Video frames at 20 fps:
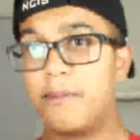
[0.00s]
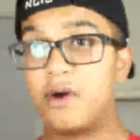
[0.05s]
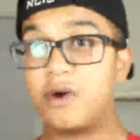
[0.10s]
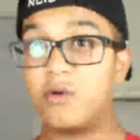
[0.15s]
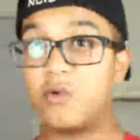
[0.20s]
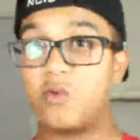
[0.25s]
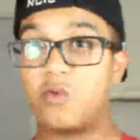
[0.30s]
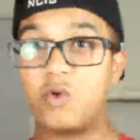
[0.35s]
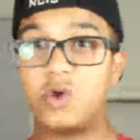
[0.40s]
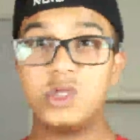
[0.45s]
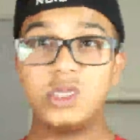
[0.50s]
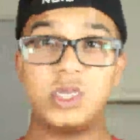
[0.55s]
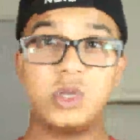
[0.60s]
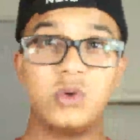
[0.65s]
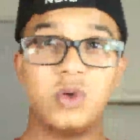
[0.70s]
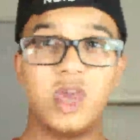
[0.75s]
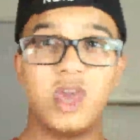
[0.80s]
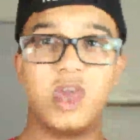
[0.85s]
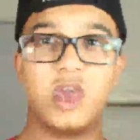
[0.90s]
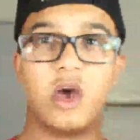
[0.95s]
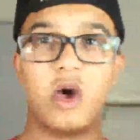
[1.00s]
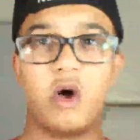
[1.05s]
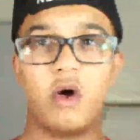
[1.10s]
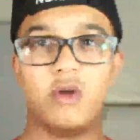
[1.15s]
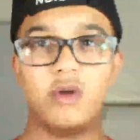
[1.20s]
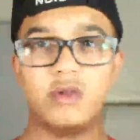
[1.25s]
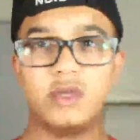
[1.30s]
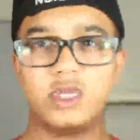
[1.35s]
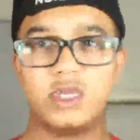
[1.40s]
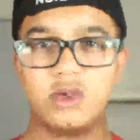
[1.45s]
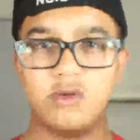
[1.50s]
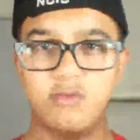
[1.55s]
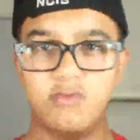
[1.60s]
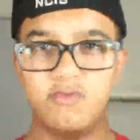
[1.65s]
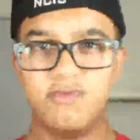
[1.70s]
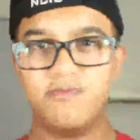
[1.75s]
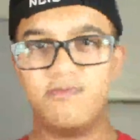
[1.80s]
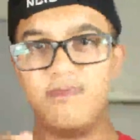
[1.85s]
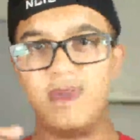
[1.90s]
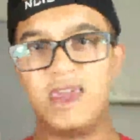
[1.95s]
But once you get on
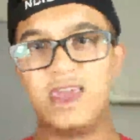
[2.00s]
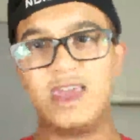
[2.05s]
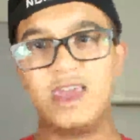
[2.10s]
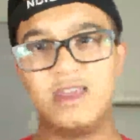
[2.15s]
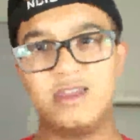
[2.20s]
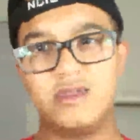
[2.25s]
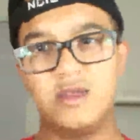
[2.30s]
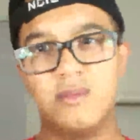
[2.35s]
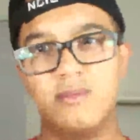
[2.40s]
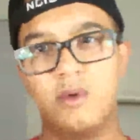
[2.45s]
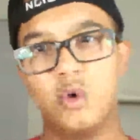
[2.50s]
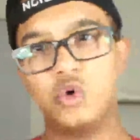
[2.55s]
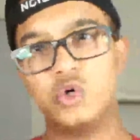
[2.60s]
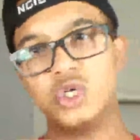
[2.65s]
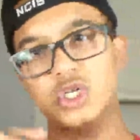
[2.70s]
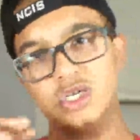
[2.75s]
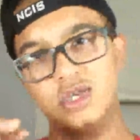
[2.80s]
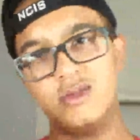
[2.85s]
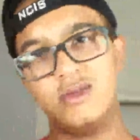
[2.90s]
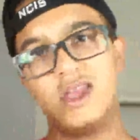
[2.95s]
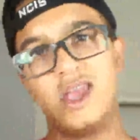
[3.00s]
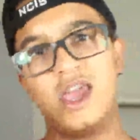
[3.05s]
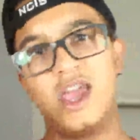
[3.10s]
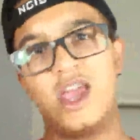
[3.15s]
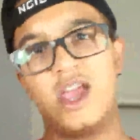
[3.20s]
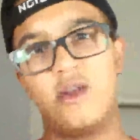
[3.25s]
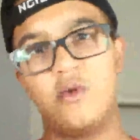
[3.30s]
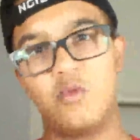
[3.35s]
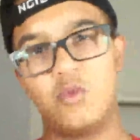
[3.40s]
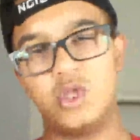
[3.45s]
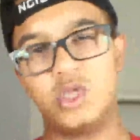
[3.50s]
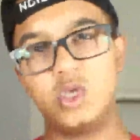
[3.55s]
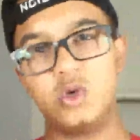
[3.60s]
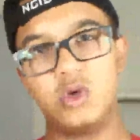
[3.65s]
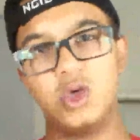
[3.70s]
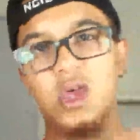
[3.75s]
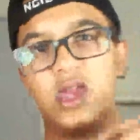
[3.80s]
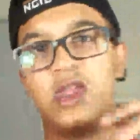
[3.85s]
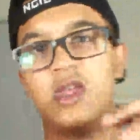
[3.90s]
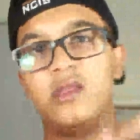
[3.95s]
to making the motion and once
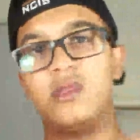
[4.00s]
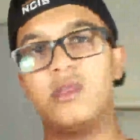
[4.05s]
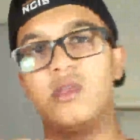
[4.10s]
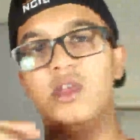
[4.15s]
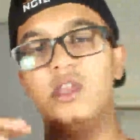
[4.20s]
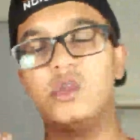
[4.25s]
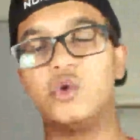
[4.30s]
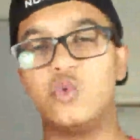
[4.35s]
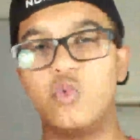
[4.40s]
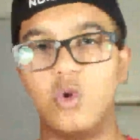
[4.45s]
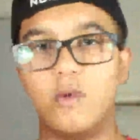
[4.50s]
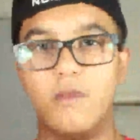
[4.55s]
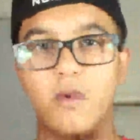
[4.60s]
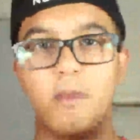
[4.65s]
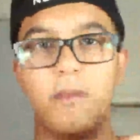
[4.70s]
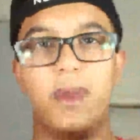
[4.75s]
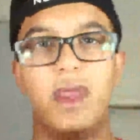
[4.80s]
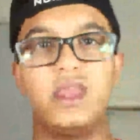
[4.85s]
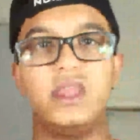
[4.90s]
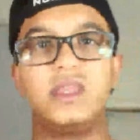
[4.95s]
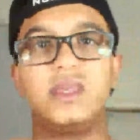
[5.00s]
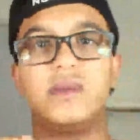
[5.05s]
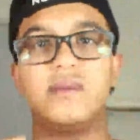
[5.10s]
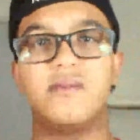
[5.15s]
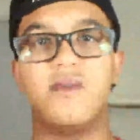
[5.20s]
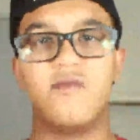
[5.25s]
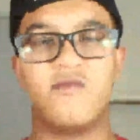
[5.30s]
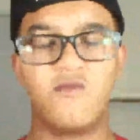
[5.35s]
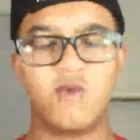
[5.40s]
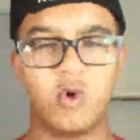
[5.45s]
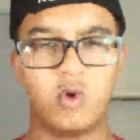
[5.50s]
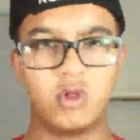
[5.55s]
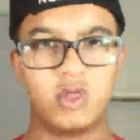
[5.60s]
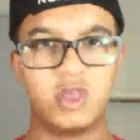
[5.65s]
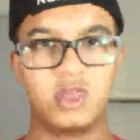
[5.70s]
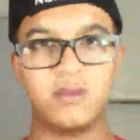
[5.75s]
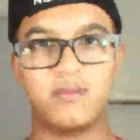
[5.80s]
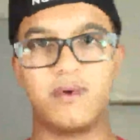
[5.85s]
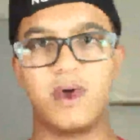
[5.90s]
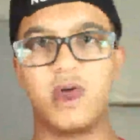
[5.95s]
you get into a momentum of
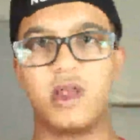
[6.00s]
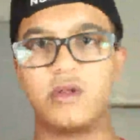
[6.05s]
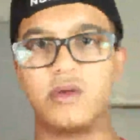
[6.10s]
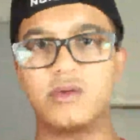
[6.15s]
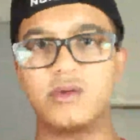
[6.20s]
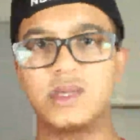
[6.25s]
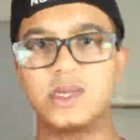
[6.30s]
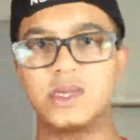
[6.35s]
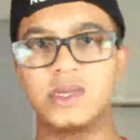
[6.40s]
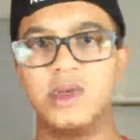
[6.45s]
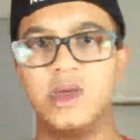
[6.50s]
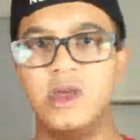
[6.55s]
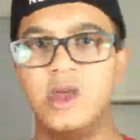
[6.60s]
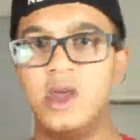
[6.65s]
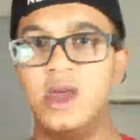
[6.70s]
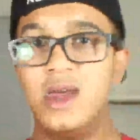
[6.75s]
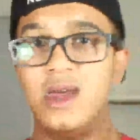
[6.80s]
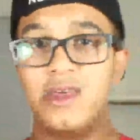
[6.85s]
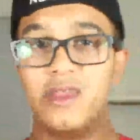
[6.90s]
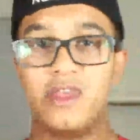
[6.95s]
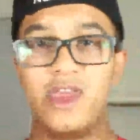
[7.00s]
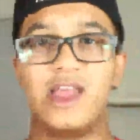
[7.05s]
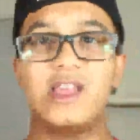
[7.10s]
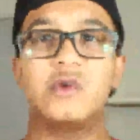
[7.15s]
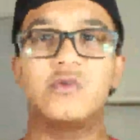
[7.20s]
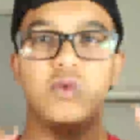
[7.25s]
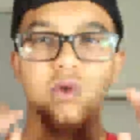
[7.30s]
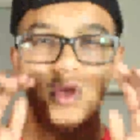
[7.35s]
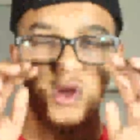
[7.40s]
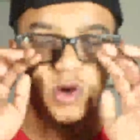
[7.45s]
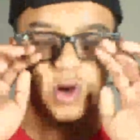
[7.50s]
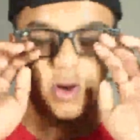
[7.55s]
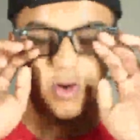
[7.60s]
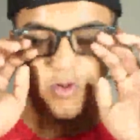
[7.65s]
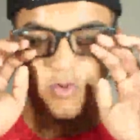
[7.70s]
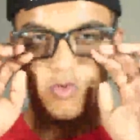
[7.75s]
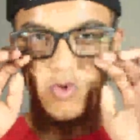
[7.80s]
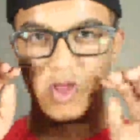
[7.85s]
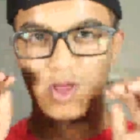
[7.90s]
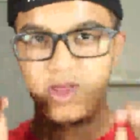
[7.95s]
rolling the pedals, that's when you're
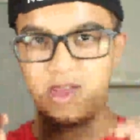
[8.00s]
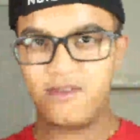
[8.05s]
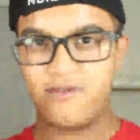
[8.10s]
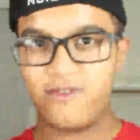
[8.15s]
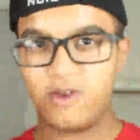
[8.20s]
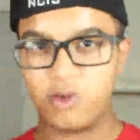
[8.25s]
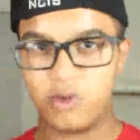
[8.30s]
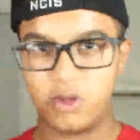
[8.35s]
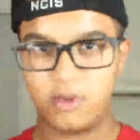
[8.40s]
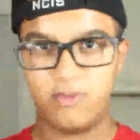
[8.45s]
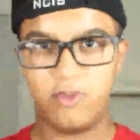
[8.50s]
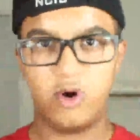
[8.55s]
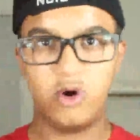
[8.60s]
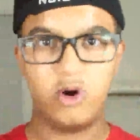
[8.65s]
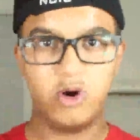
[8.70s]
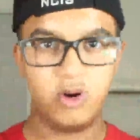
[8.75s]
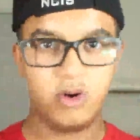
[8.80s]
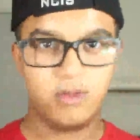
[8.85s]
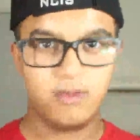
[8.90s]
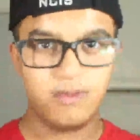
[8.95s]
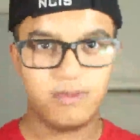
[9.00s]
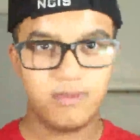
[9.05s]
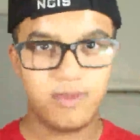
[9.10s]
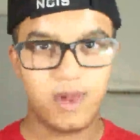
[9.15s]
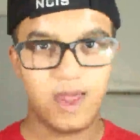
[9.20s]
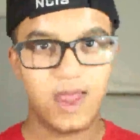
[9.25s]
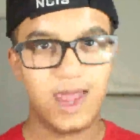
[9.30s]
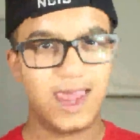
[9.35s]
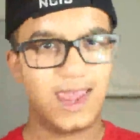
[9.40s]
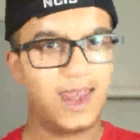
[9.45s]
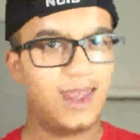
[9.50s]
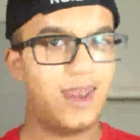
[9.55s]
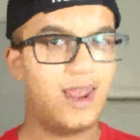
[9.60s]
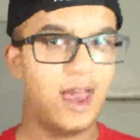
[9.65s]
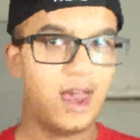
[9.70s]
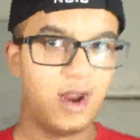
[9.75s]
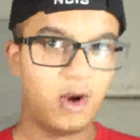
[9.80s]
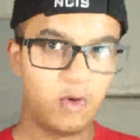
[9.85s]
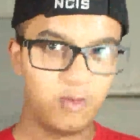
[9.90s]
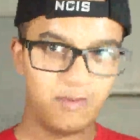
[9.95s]
gonna really feel the burn.
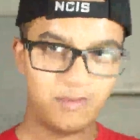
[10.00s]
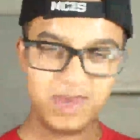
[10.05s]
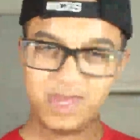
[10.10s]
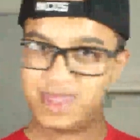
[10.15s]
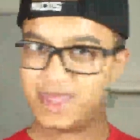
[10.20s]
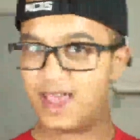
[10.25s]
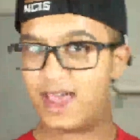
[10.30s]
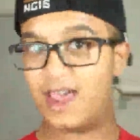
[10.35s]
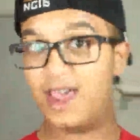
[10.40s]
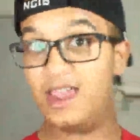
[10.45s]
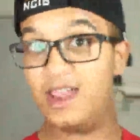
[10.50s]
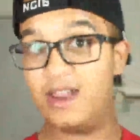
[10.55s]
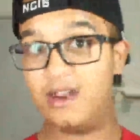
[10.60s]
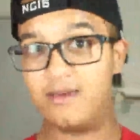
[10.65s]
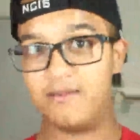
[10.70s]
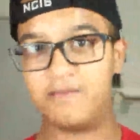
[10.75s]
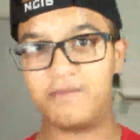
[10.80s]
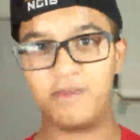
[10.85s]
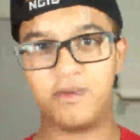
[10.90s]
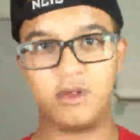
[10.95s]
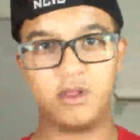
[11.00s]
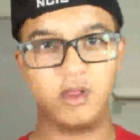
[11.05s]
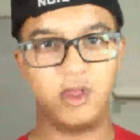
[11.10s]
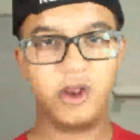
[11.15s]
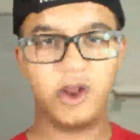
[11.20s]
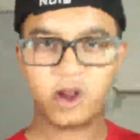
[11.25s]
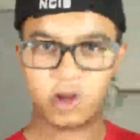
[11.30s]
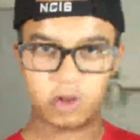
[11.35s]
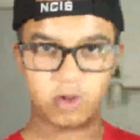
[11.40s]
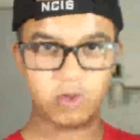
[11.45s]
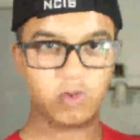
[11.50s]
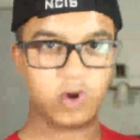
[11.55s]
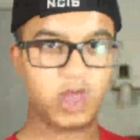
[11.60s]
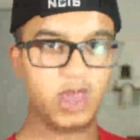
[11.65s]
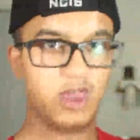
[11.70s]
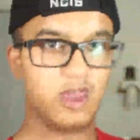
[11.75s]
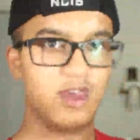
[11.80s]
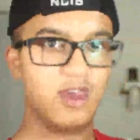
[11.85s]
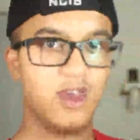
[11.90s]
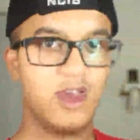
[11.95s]
And I don't mean that in a political
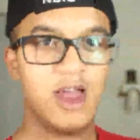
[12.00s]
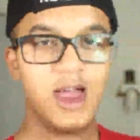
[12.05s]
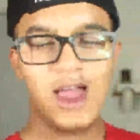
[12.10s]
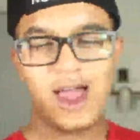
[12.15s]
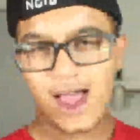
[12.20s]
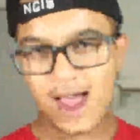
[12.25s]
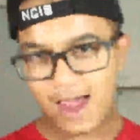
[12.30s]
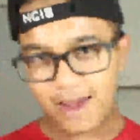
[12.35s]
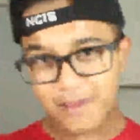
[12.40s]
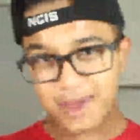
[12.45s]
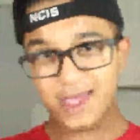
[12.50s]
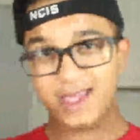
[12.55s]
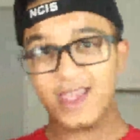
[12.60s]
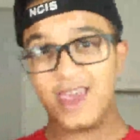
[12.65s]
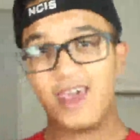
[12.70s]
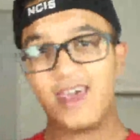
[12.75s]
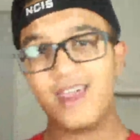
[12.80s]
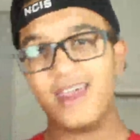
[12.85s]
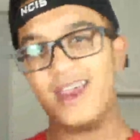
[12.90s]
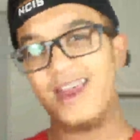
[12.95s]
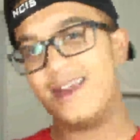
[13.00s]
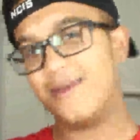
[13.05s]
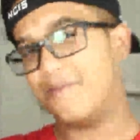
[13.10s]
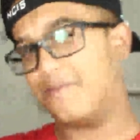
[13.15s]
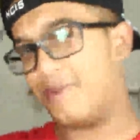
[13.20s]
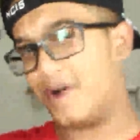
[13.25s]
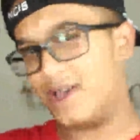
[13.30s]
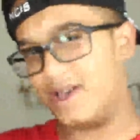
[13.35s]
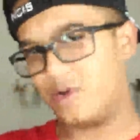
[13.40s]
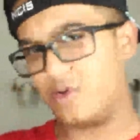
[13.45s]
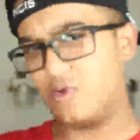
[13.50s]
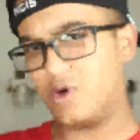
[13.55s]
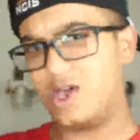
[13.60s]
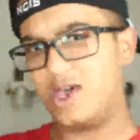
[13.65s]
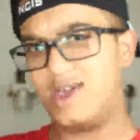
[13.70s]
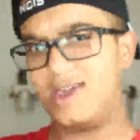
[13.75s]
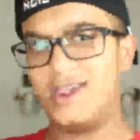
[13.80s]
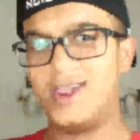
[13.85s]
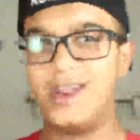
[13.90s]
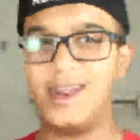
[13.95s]
way. I mean that in a bike
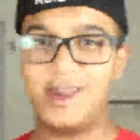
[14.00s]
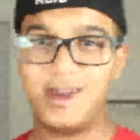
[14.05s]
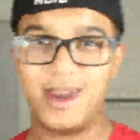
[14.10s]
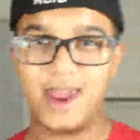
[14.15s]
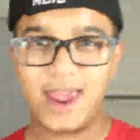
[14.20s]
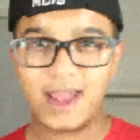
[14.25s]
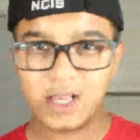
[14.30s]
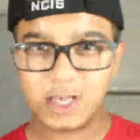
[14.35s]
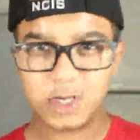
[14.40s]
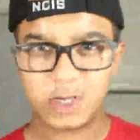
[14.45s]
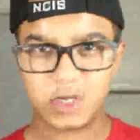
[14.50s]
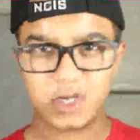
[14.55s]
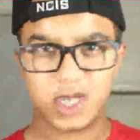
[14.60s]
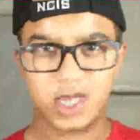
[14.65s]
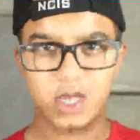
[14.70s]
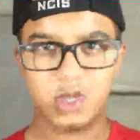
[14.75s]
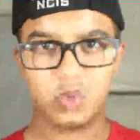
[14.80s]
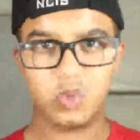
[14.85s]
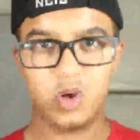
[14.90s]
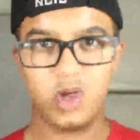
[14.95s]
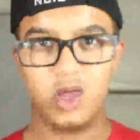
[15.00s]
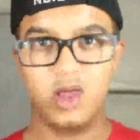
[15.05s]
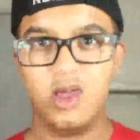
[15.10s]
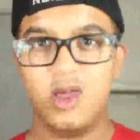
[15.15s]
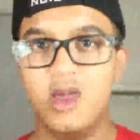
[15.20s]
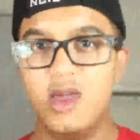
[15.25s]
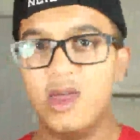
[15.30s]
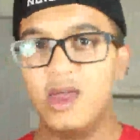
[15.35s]
way, in an exercise way.